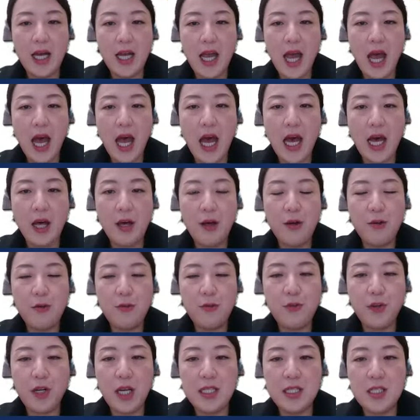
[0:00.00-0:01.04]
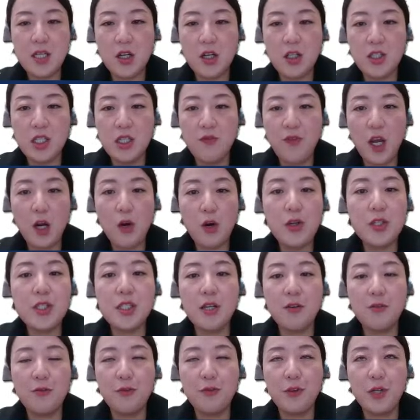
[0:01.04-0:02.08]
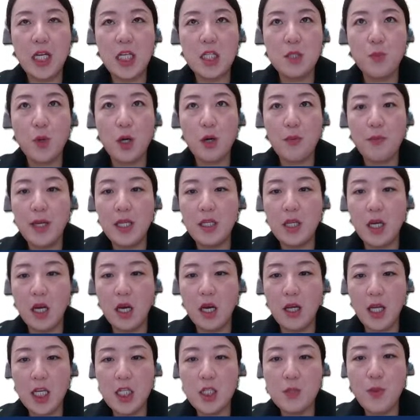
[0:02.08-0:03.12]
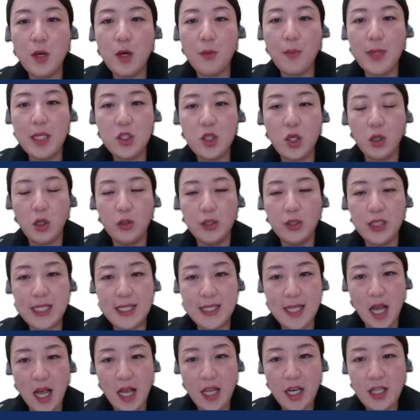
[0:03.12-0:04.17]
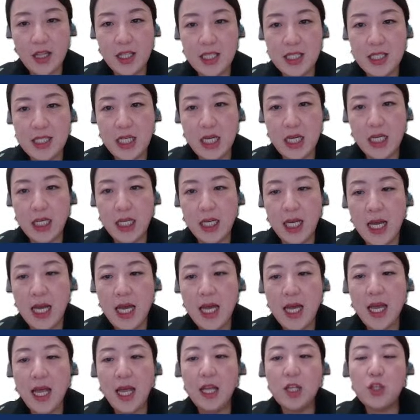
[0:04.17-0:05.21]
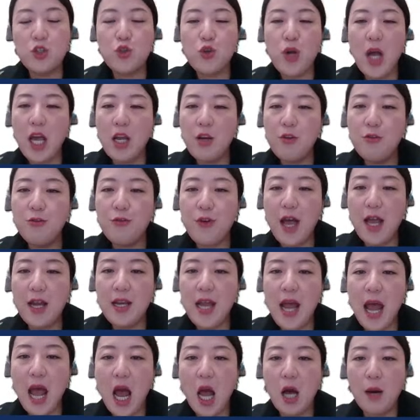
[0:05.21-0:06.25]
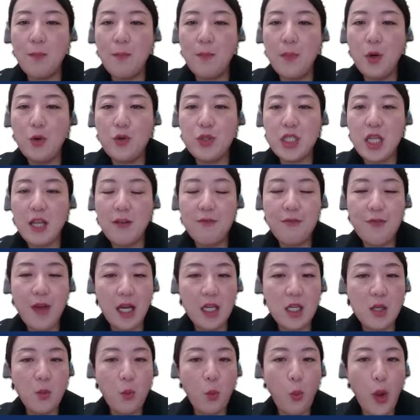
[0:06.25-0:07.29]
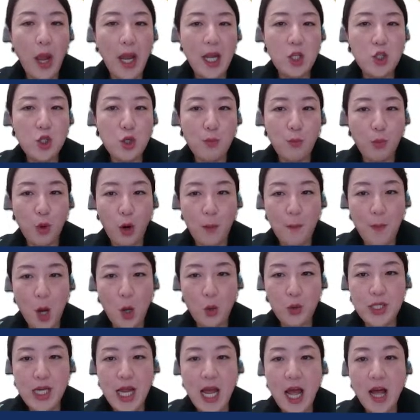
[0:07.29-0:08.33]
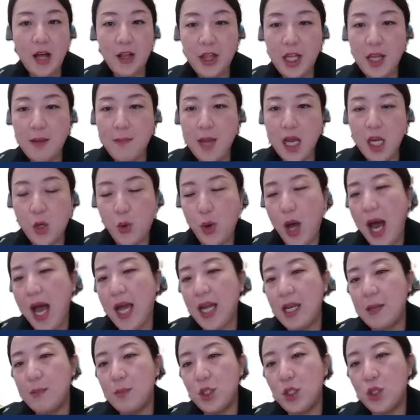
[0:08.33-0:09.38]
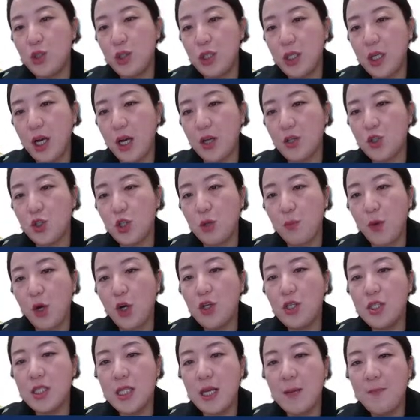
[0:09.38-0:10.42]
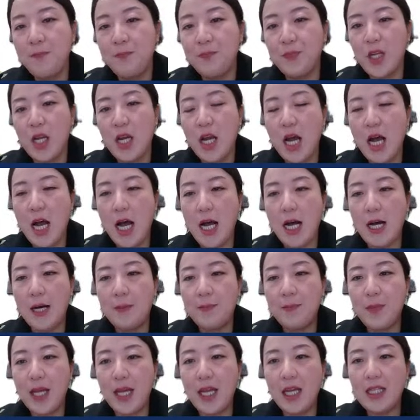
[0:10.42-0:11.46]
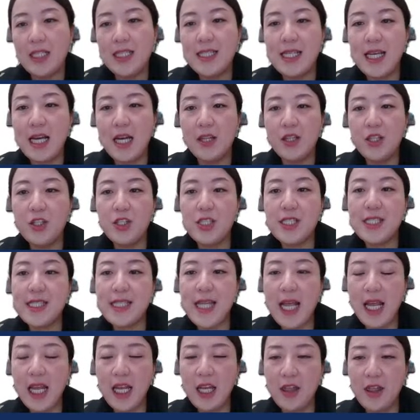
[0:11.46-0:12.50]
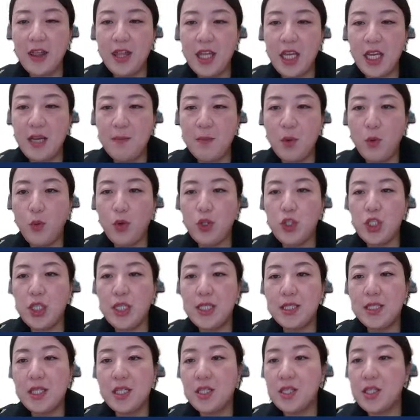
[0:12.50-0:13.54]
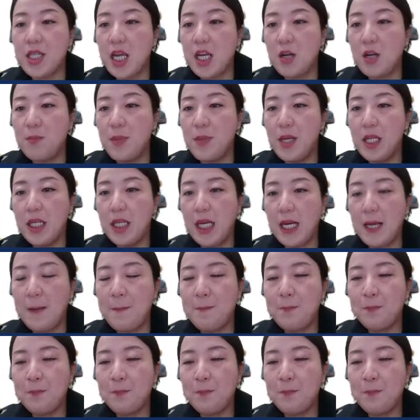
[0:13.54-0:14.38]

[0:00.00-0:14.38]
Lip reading: have conducted various different experimental design of the study and try to find our most effective way to promote healthy menu items to the customers. And under the second theme, which is sustainability,